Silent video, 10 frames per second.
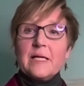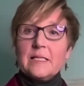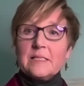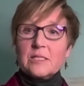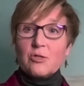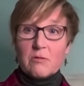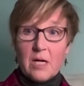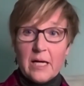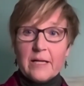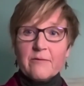that is
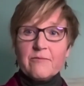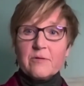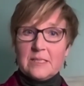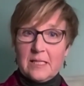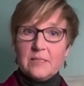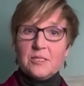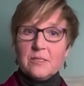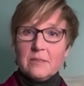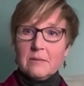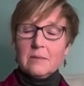crying for
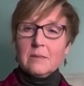attention